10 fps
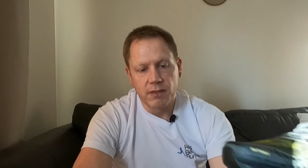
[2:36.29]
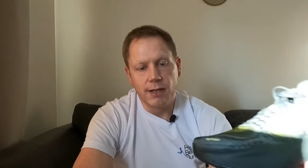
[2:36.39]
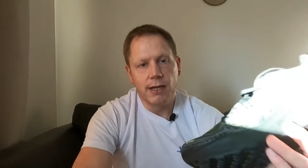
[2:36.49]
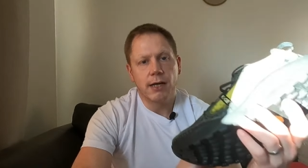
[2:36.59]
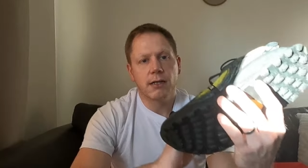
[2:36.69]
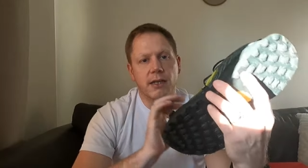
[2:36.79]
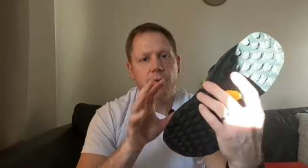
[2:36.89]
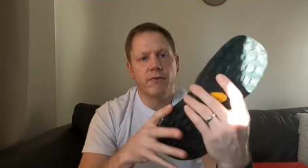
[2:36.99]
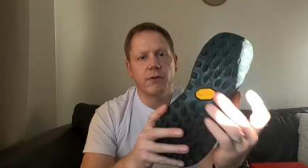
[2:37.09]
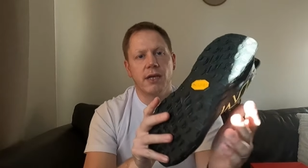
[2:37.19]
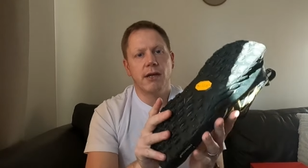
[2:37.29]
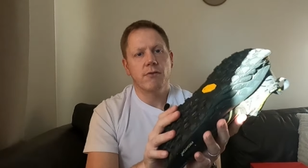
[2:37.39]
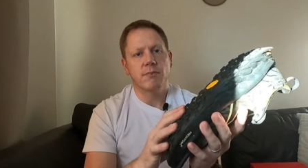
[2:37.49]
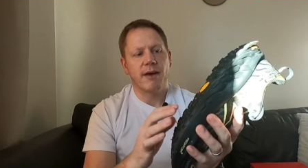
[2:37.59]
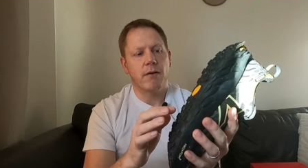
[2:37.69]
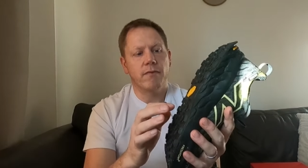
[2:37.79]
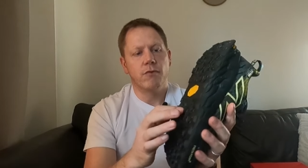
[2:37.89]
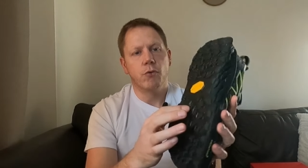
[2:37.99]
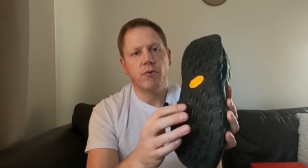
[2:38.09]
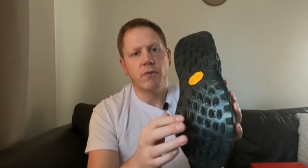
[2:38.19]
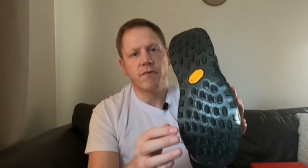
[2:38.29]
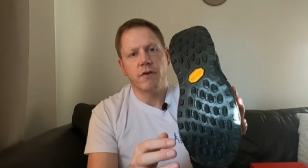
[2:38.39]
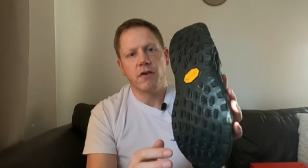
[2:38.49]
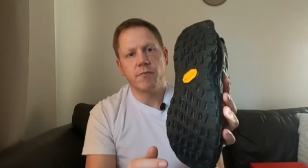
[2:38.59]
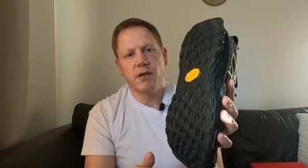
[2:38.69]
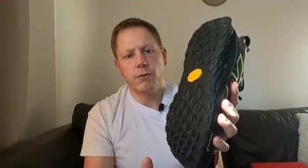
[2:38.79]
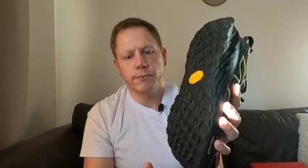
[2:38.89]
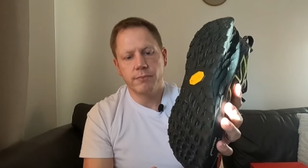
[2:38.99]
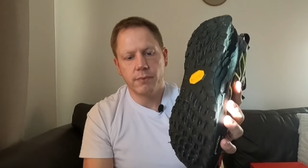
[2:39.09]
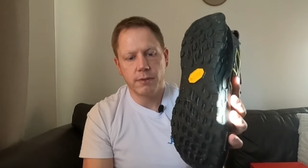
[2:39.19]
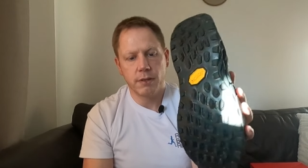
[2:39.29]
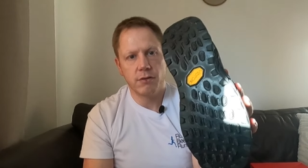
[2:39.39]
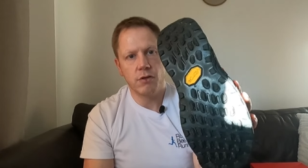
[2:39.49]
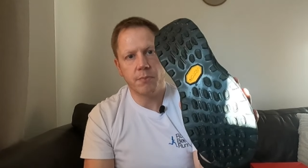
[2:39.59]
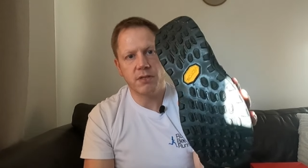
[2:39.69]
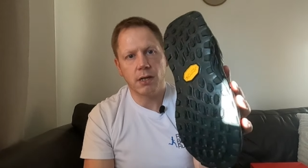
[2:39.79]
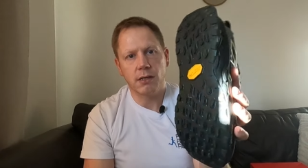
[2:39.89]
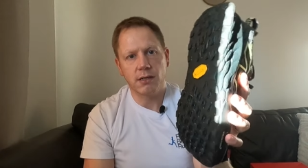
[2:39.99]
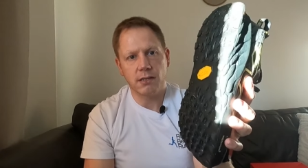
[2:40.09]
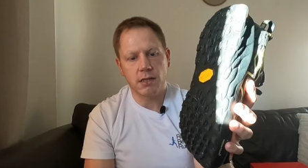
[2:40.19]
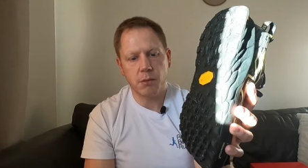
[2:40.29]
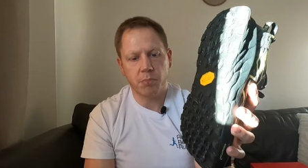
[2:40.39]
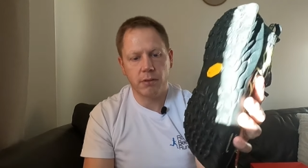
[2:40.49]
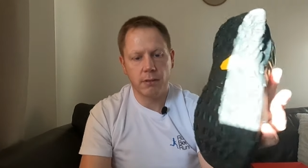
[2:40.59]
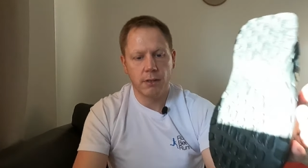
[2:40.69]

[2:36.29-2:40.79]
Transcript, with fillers: The lug depth on here is about four point five mil, not particularly deep,